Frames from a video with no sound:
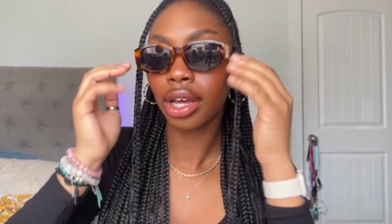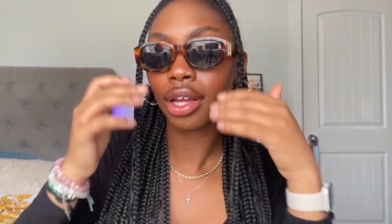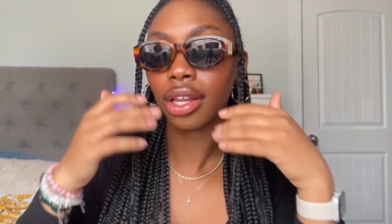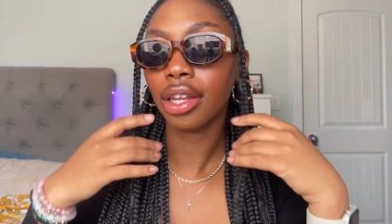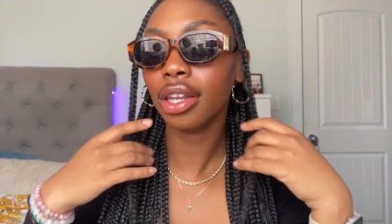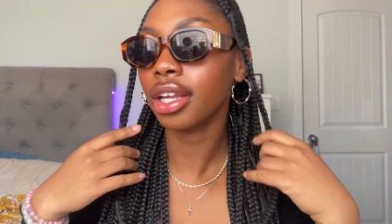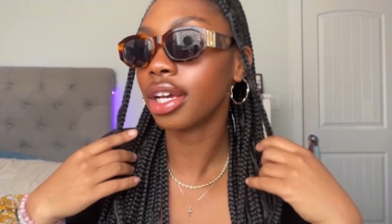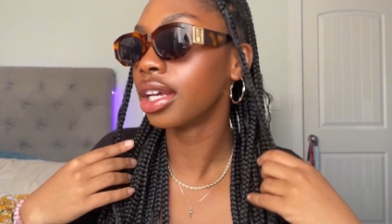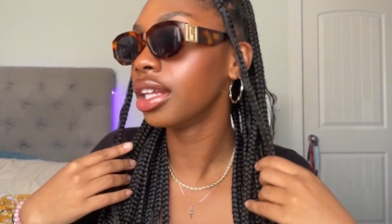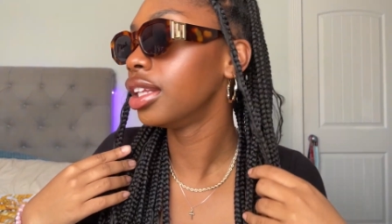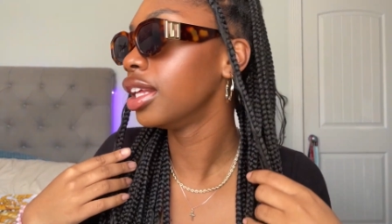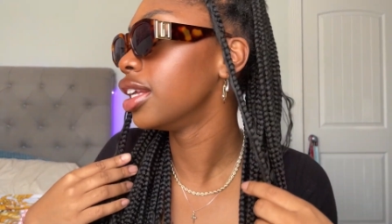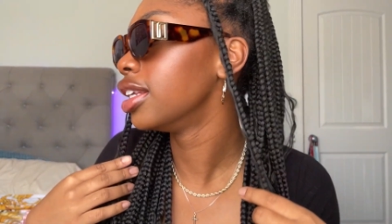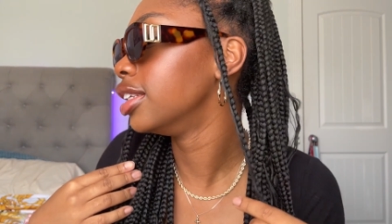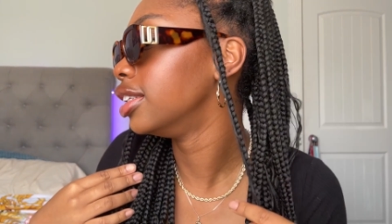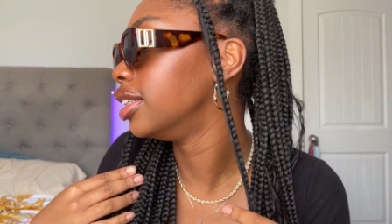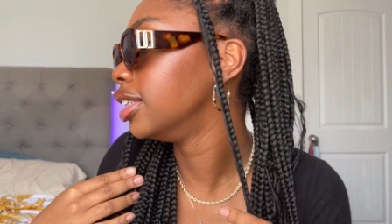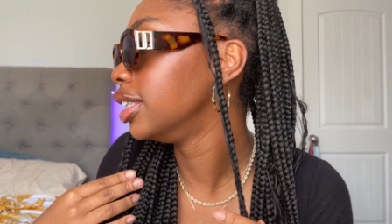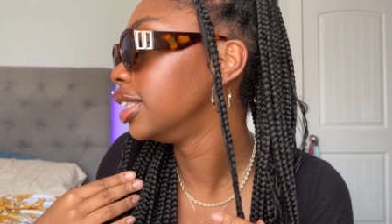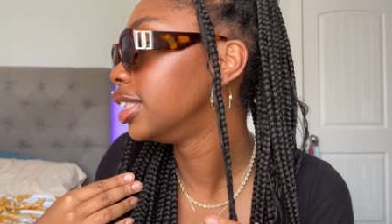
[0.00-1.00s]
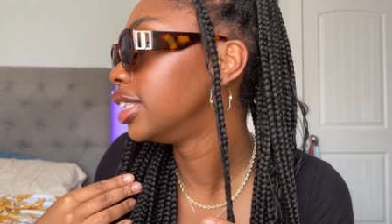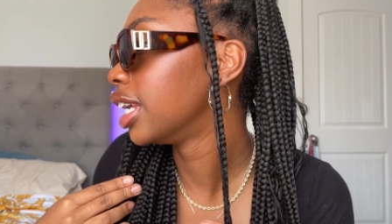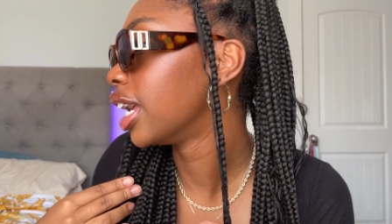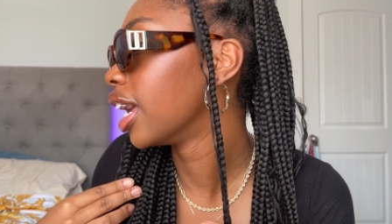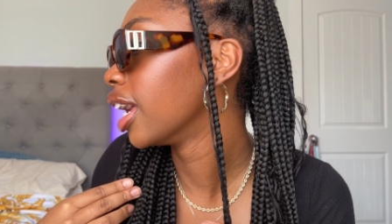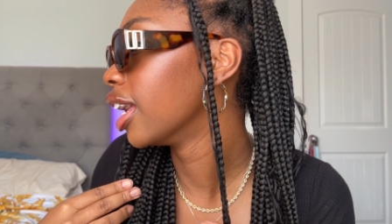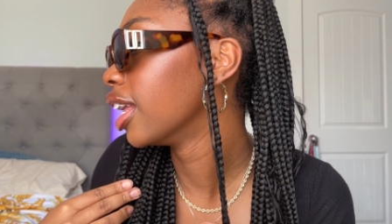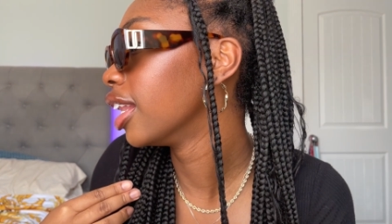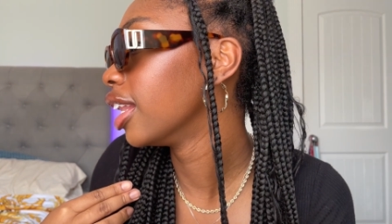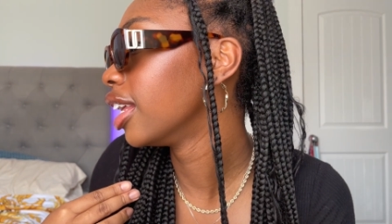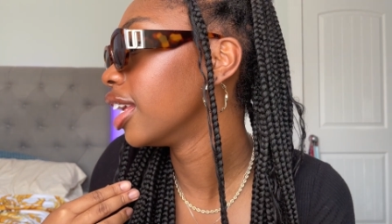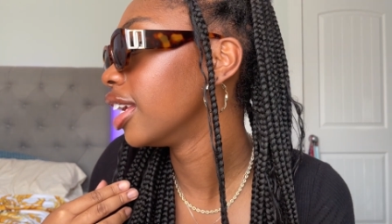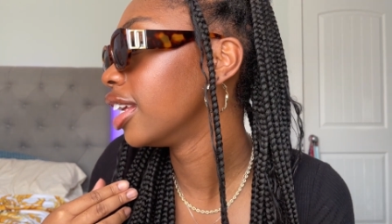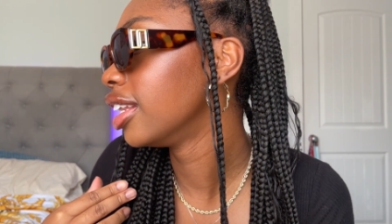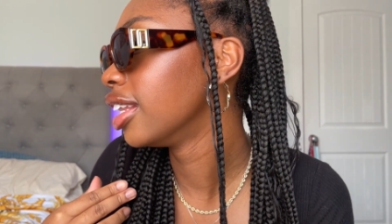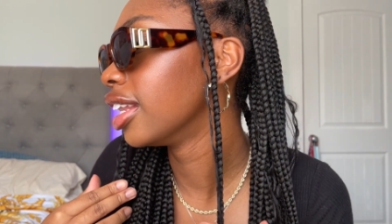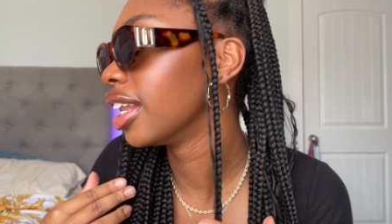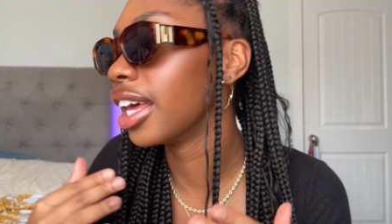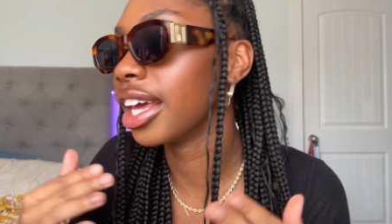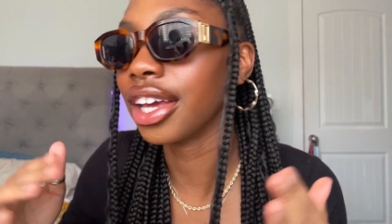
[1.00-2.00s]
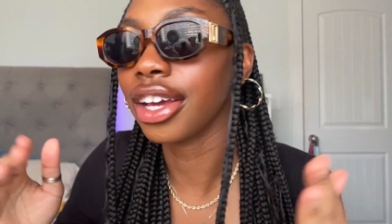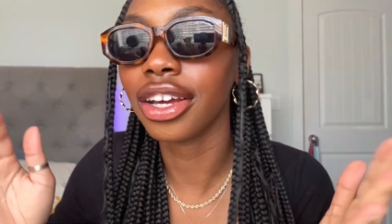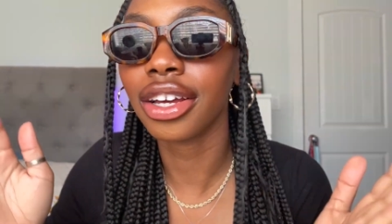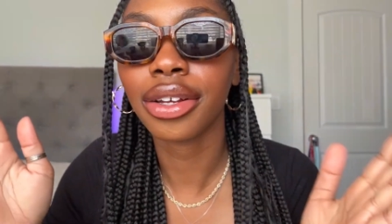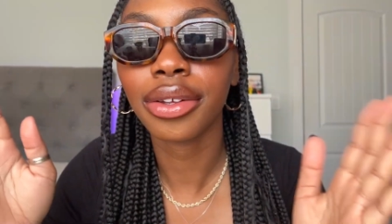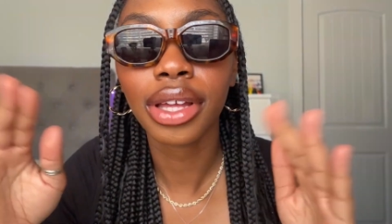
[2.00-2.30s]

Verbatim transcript: look at the detailing like